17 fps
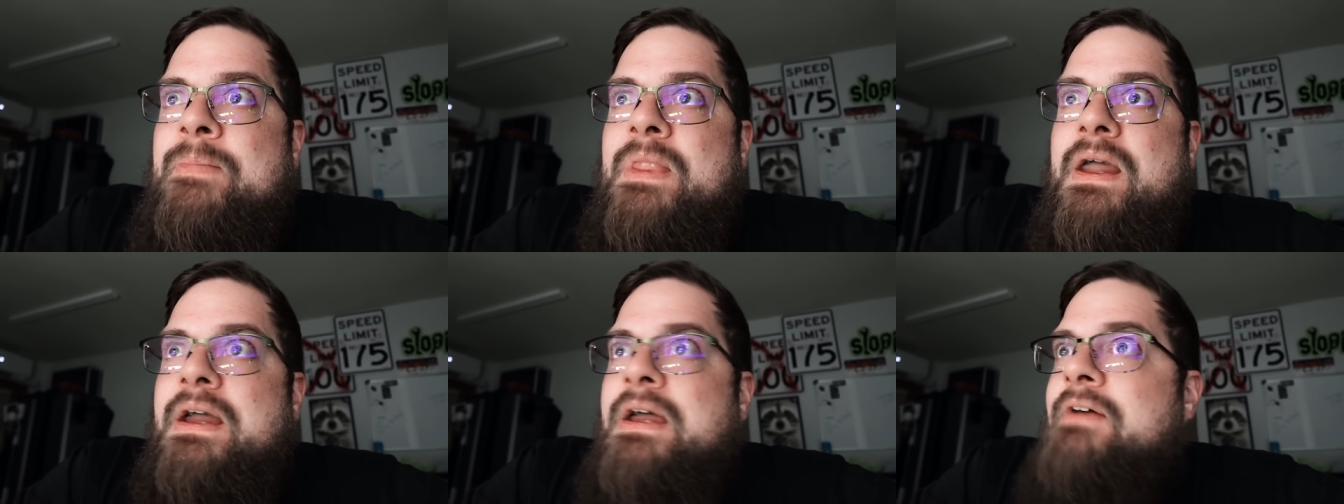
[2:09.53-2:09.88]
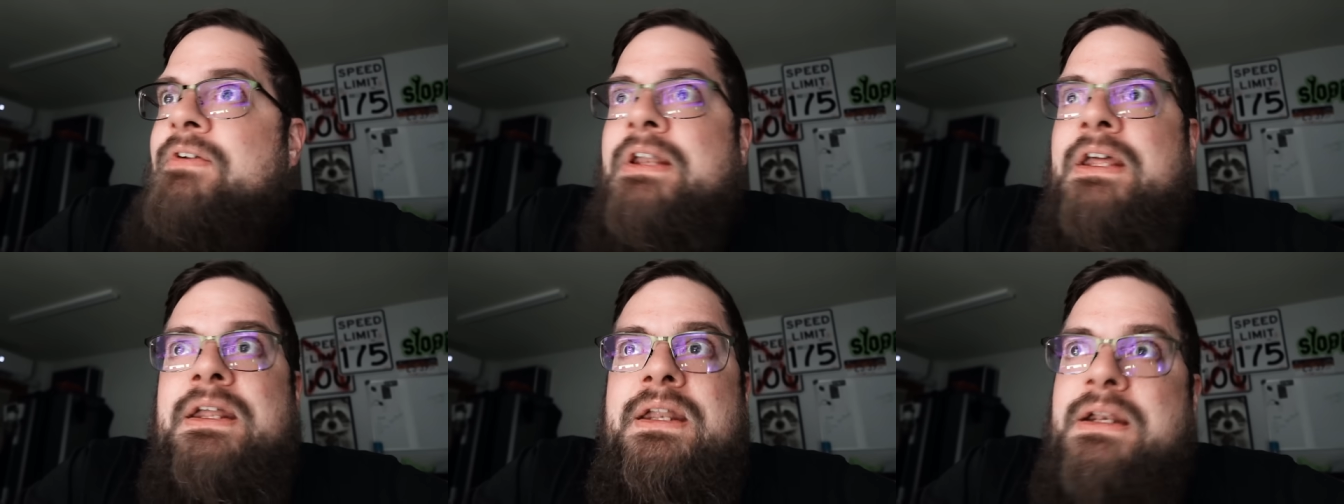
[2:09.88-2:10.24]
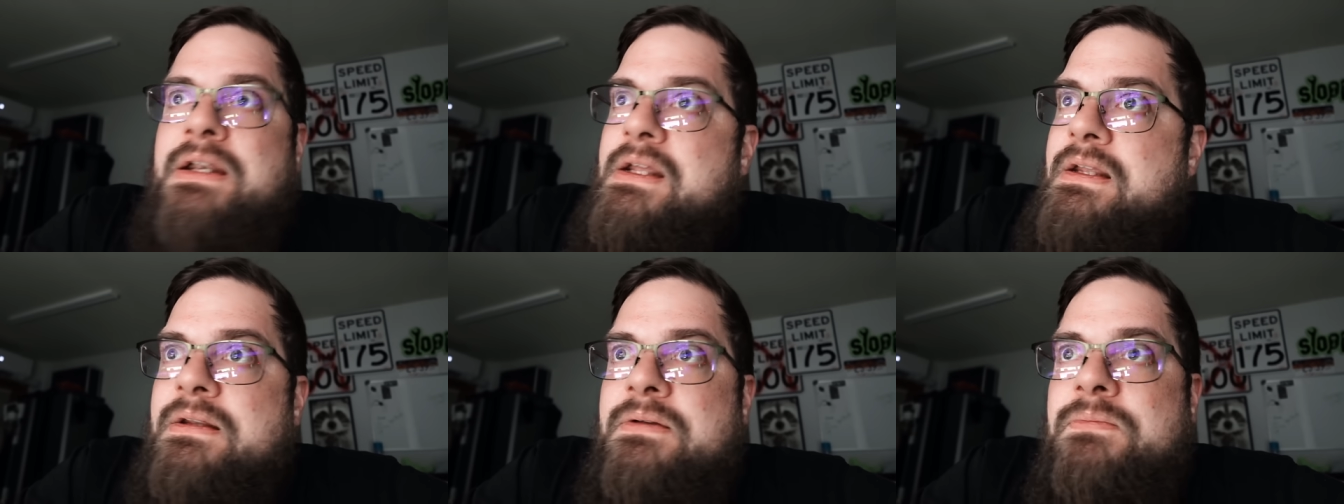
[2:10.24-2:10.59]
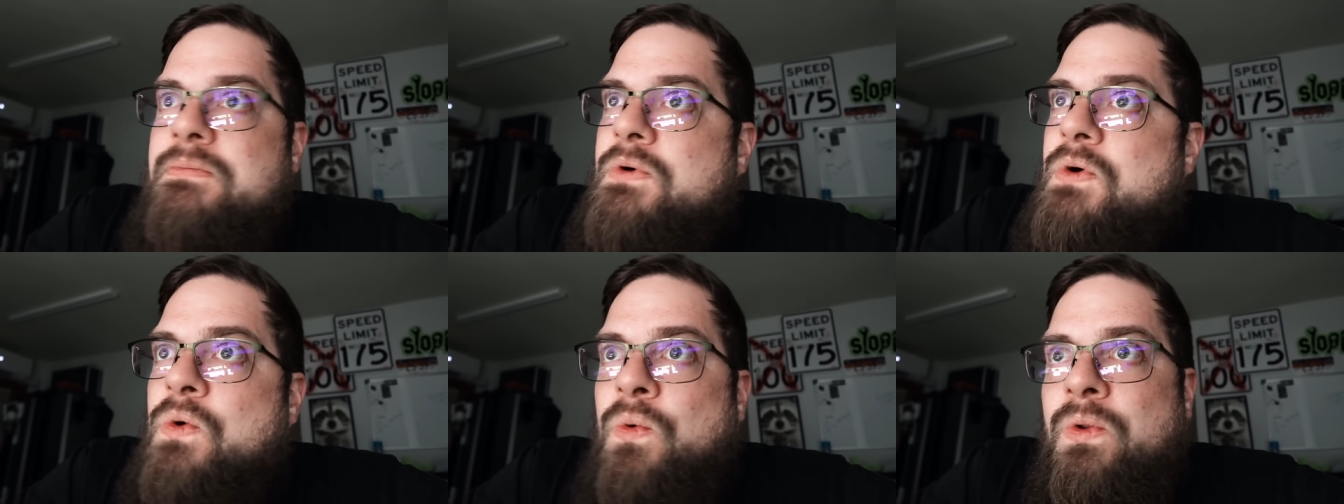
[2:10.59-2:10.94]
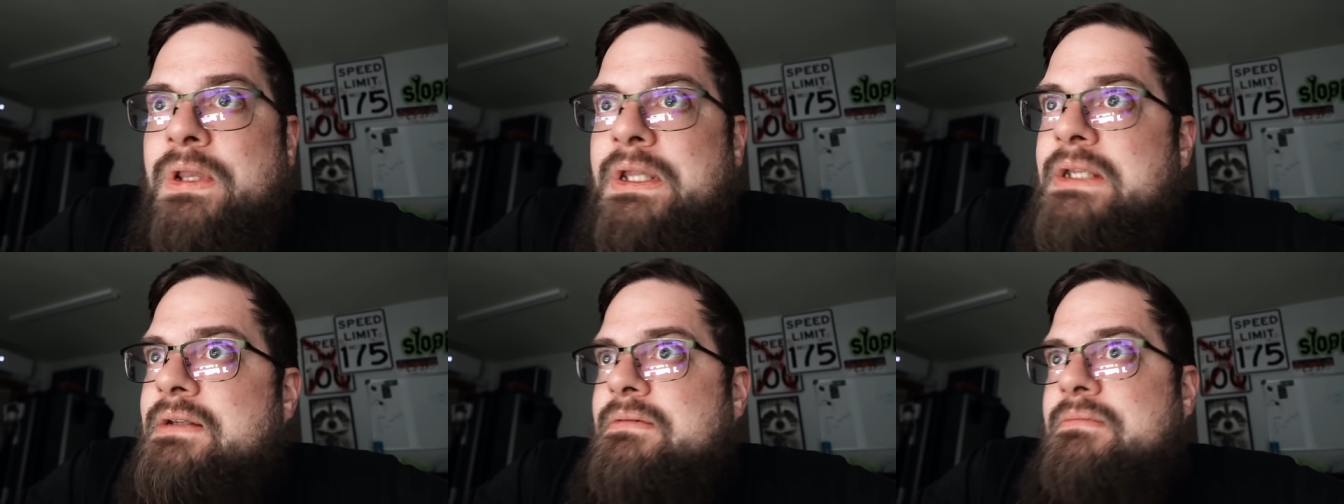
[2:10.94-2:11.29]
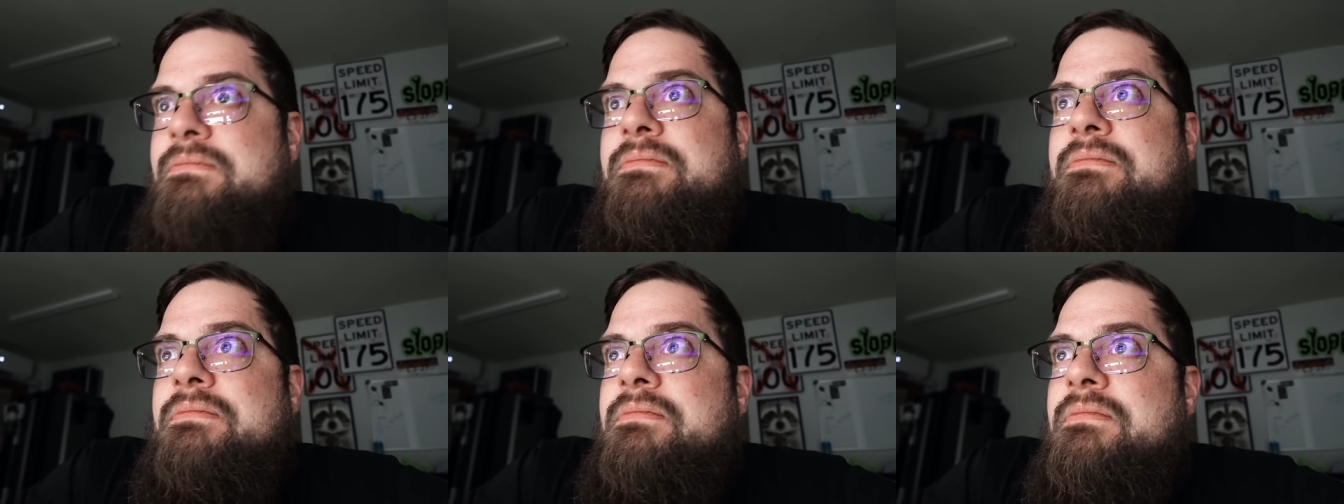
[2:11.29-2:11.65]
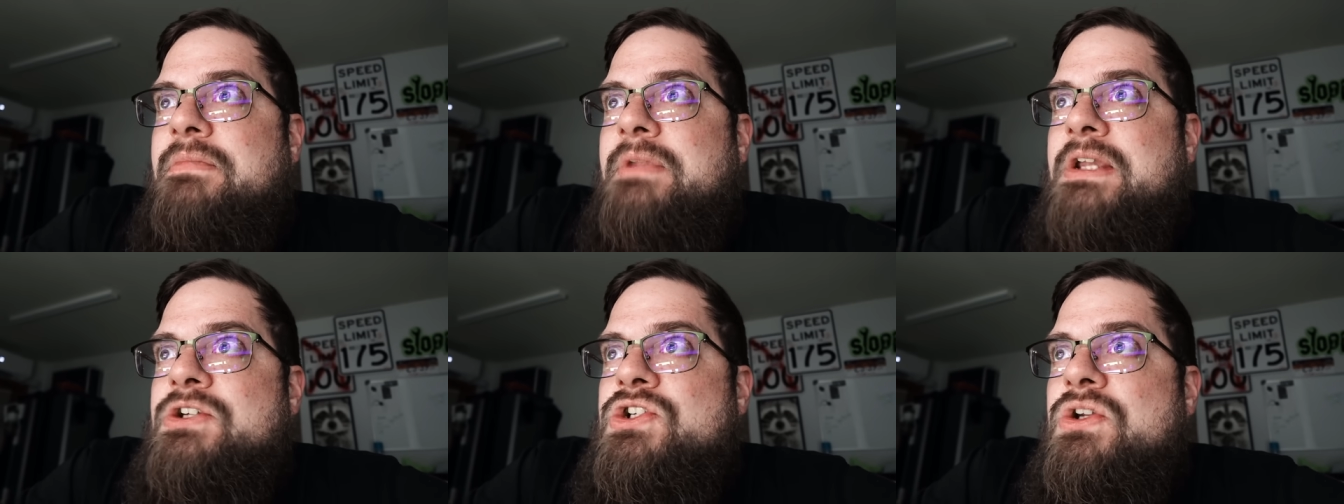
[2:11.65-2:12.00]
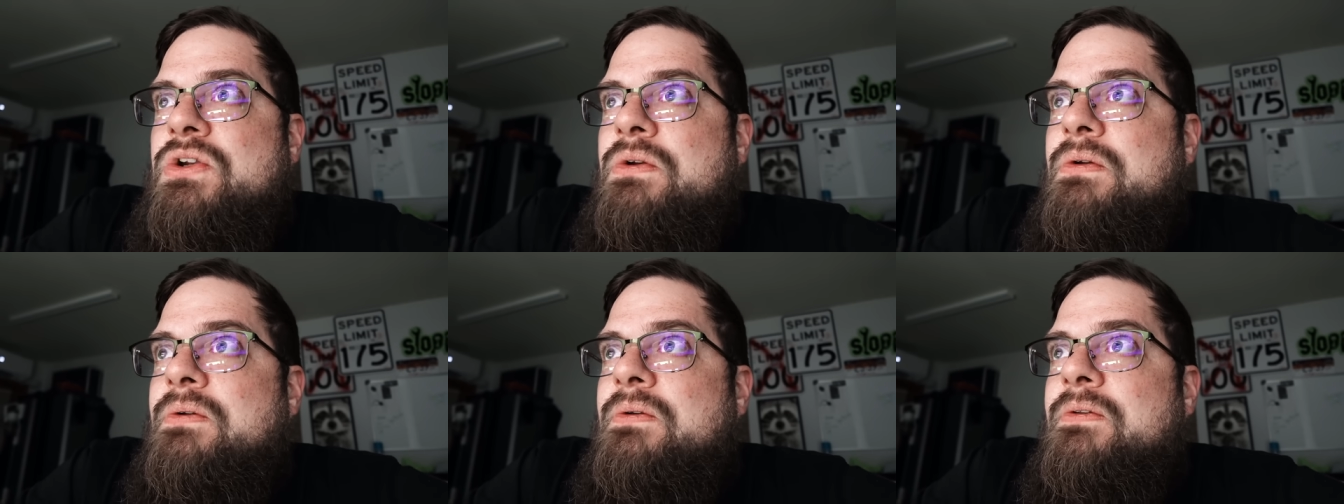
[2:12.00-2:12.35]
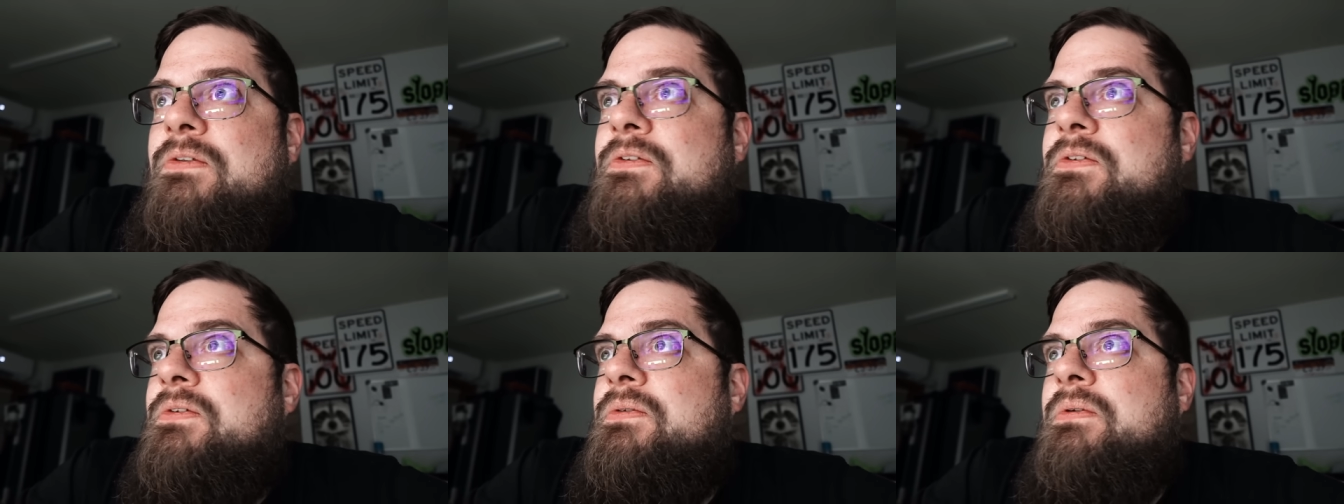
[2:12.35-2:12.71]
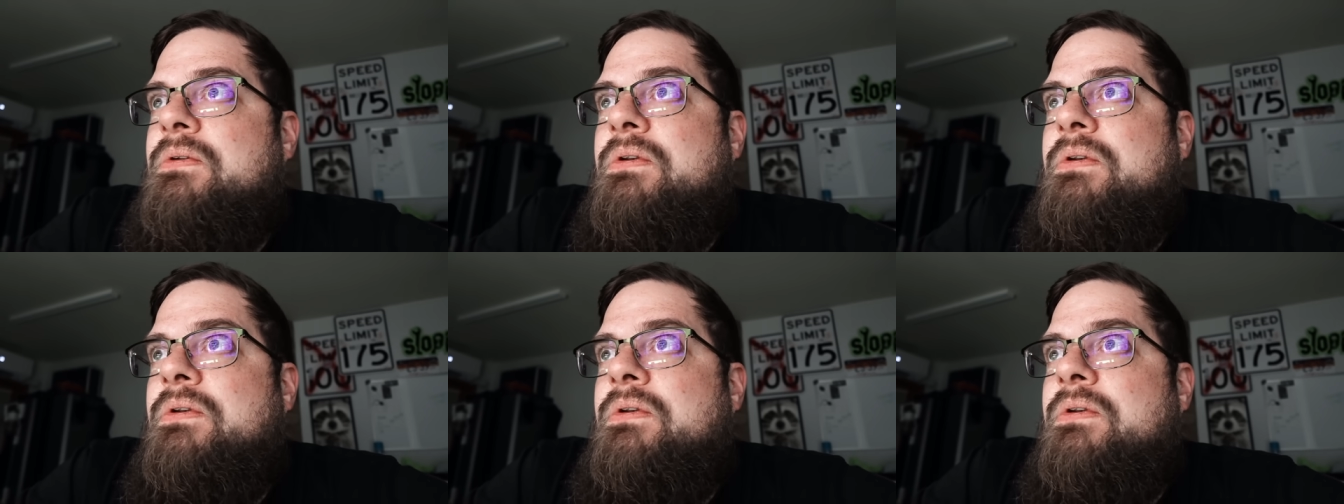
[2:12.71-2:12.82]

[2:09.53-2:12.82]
I haven't had any coolant issues,